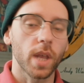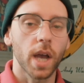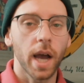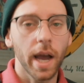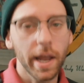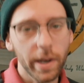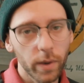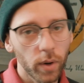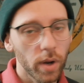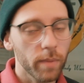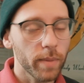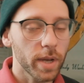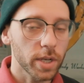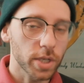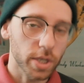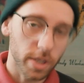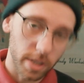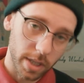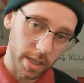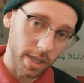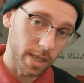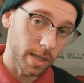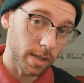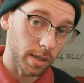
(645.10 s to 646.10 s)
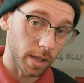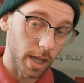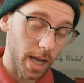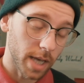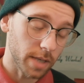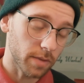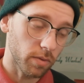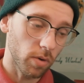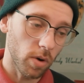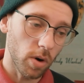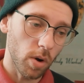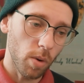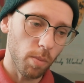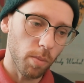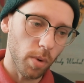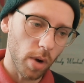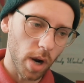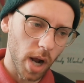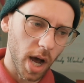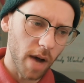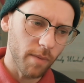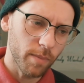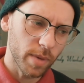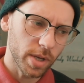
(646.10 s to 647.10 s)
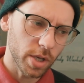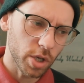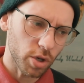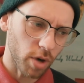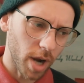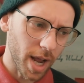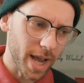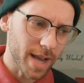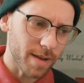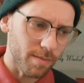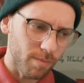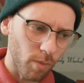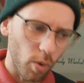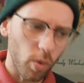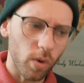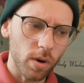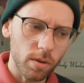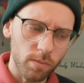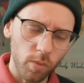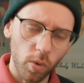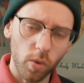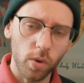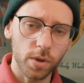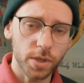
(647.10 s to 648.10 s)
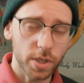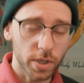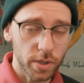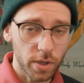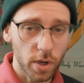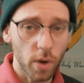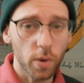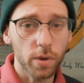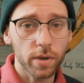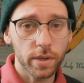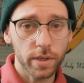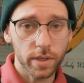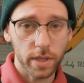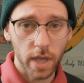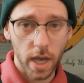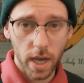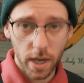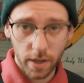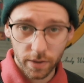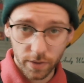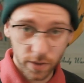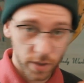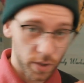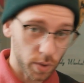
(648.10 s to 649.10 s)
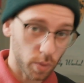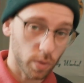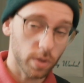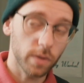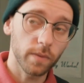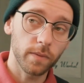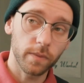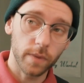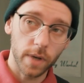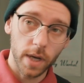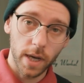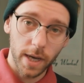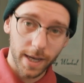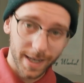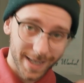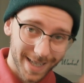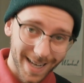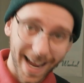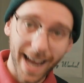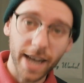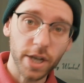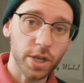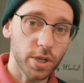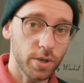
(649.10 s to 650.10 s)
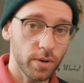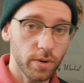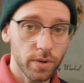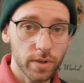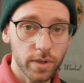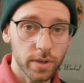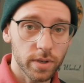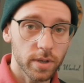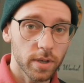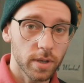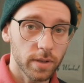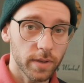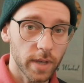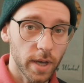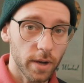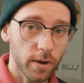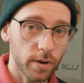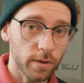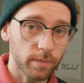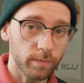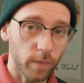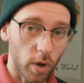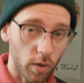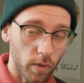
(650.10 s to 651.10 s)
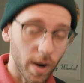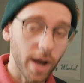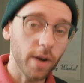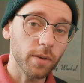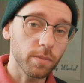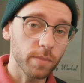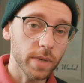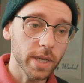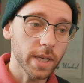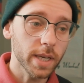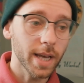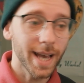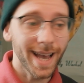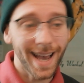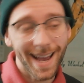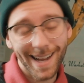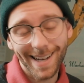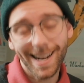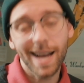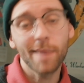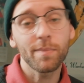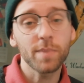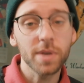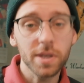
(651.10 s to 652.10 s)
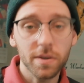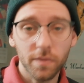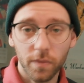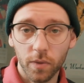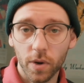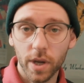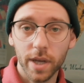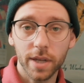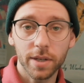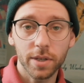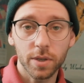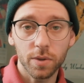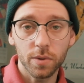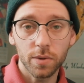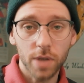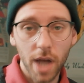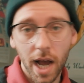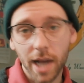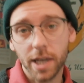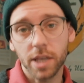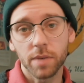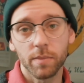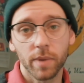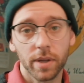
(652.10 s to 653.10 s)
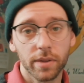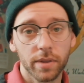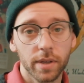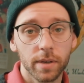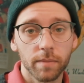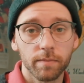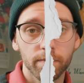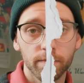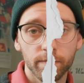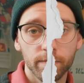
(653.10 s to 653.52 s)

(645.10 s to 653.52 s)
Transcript: I know I mentioned it in the last photo, but I've been trying more and more to notice the sort of textures that are around me and not be afraid to document them.